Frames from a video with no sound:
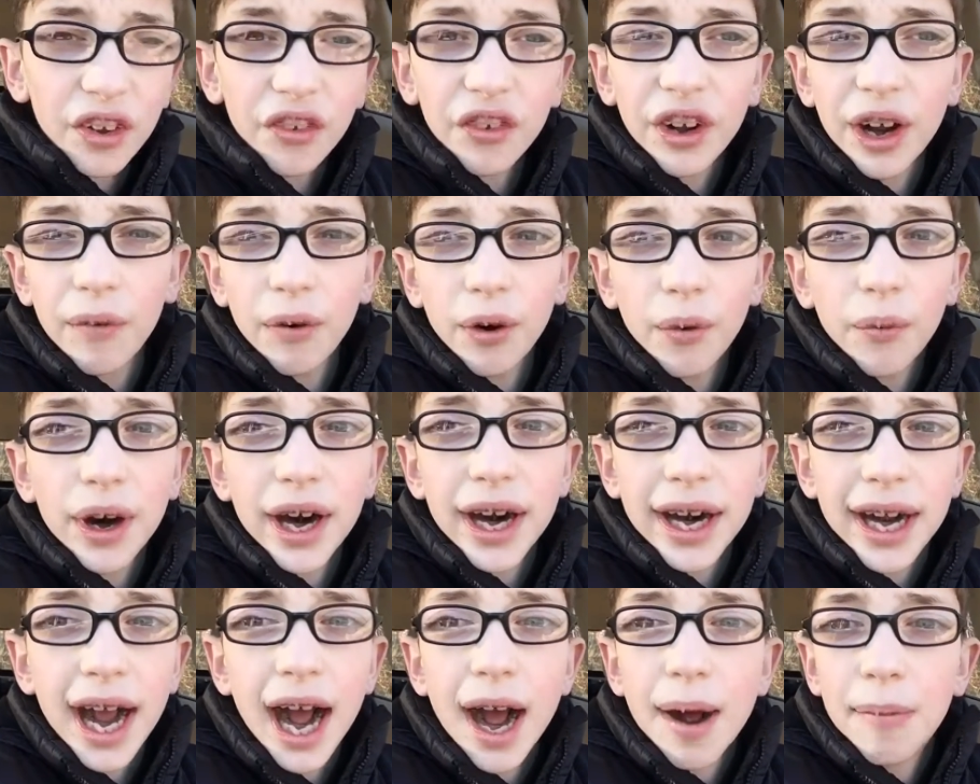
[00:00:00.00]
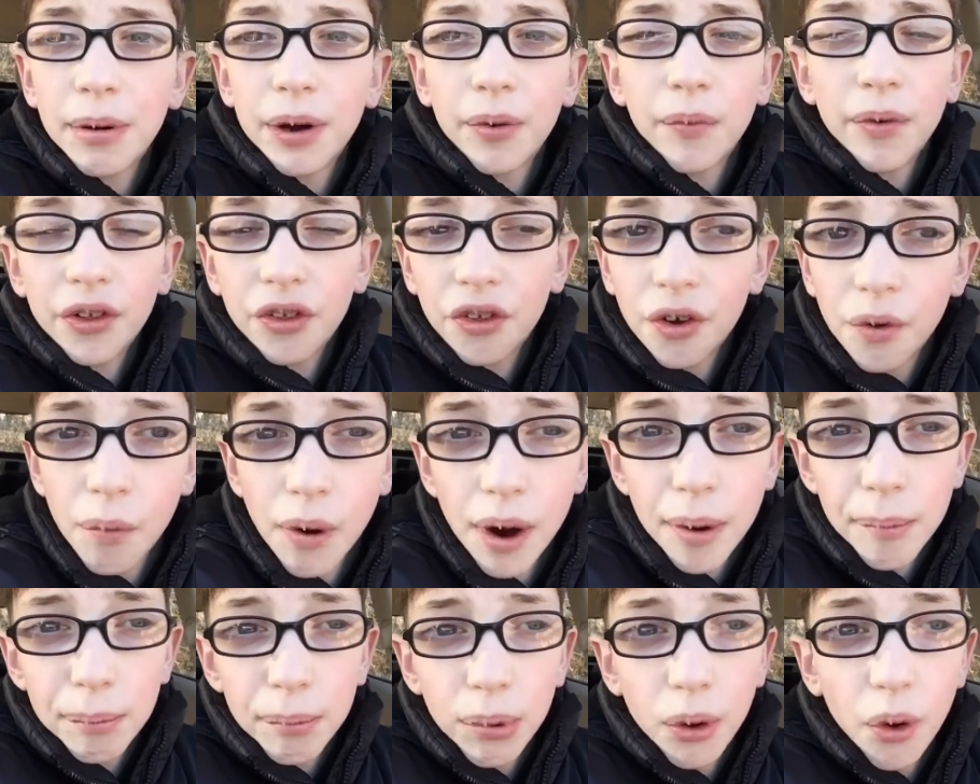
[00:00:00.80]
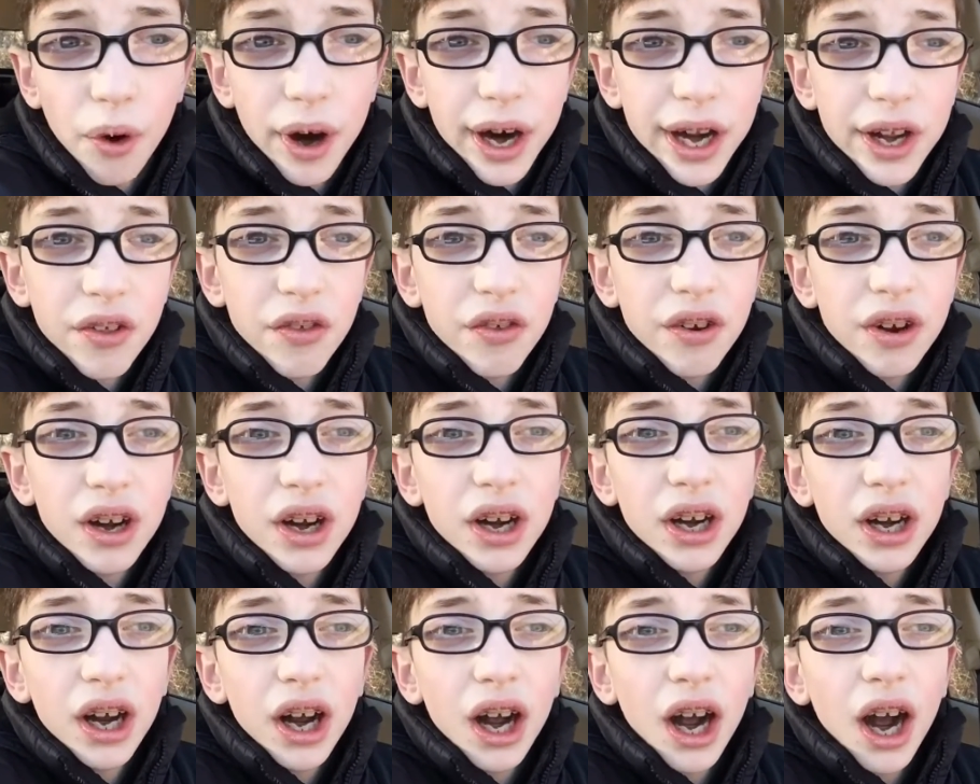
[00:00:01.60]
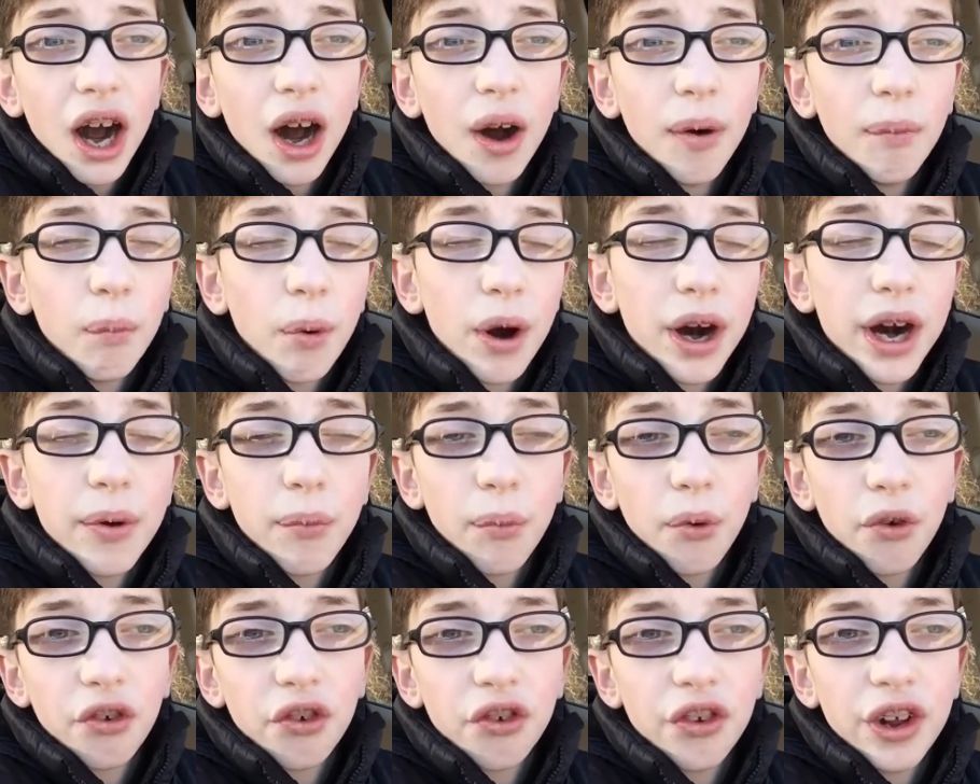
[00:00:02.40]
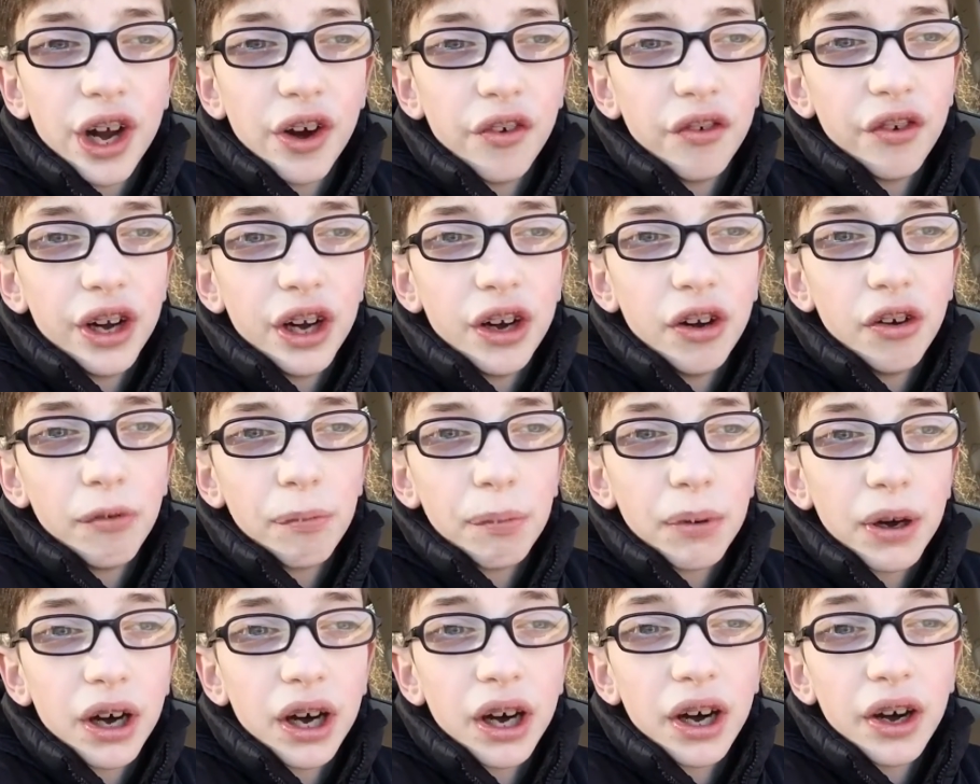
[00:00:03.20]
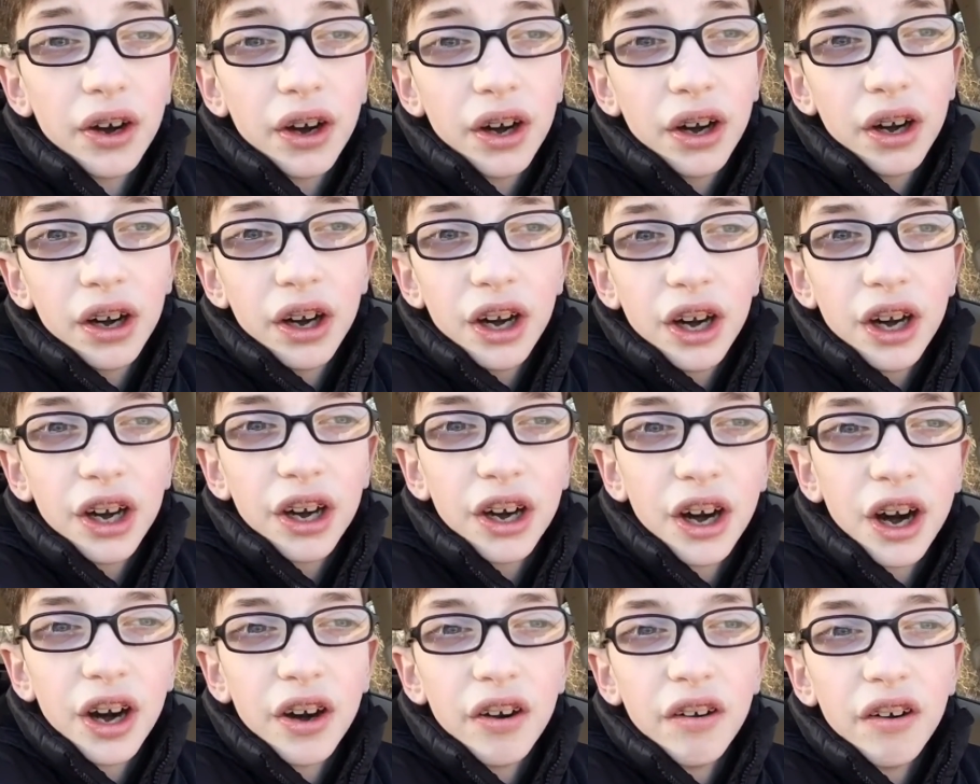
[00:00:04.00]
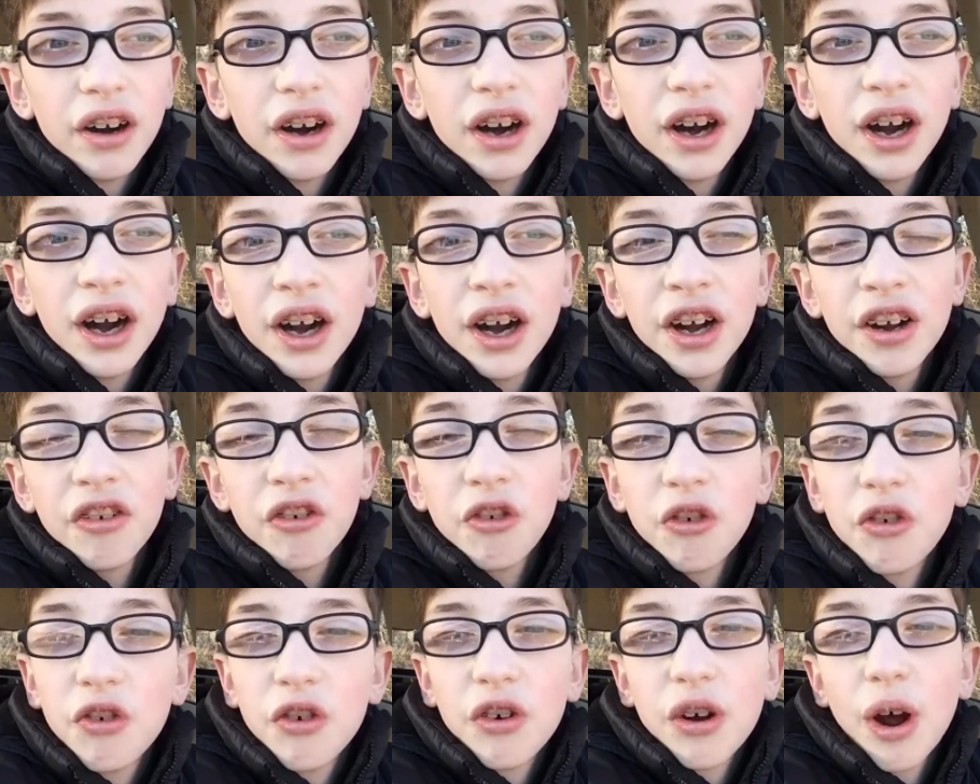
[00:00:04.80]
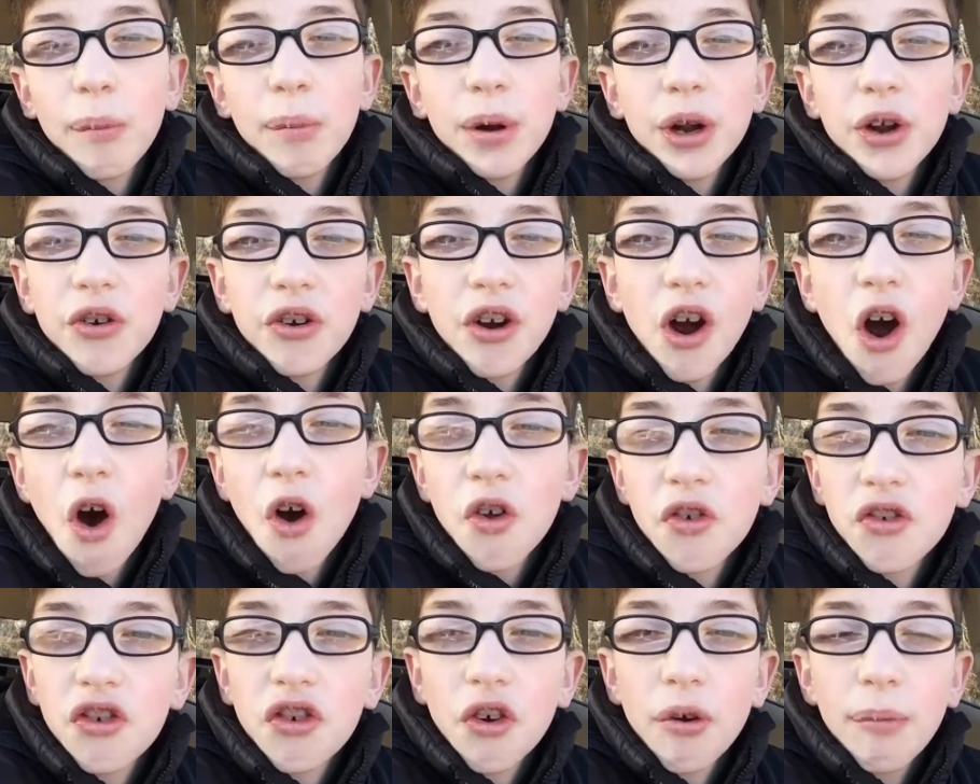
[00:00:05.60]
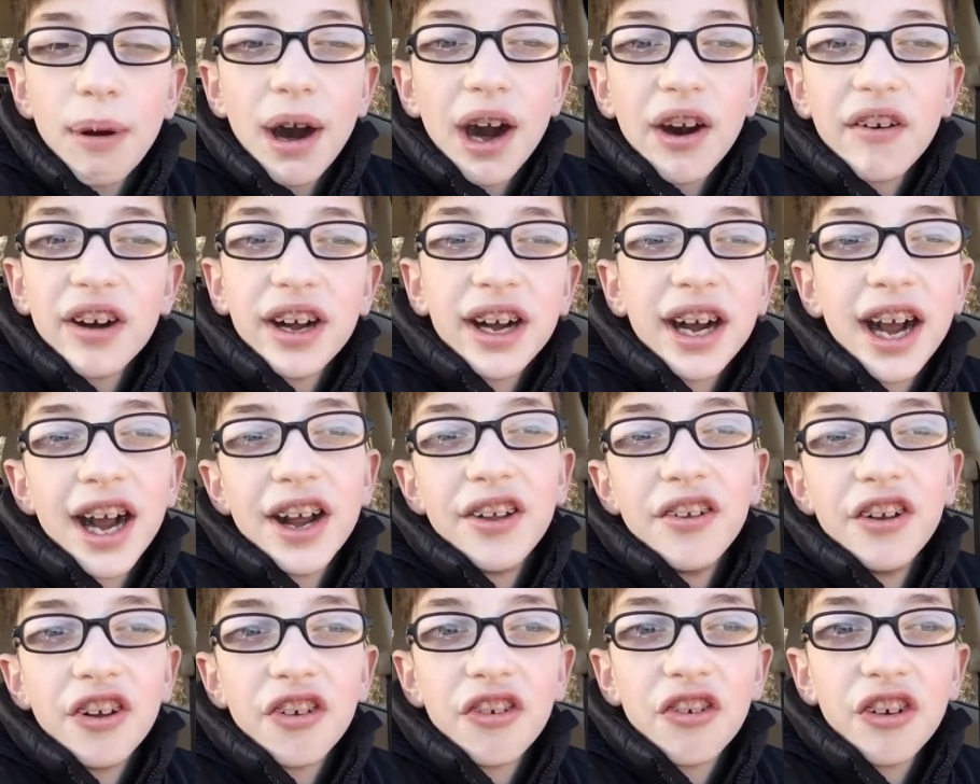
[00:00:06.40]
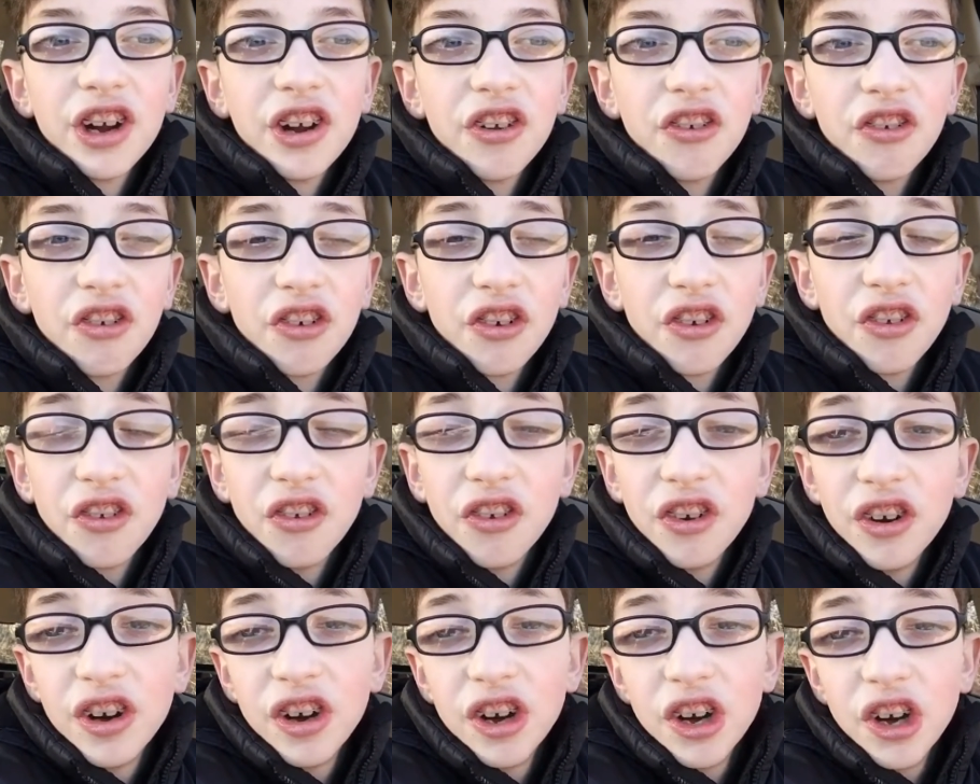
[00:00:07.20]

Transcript: They were really happy with the 1 point when it was 0-0, but, you know, you can't stop Harry Kane this season.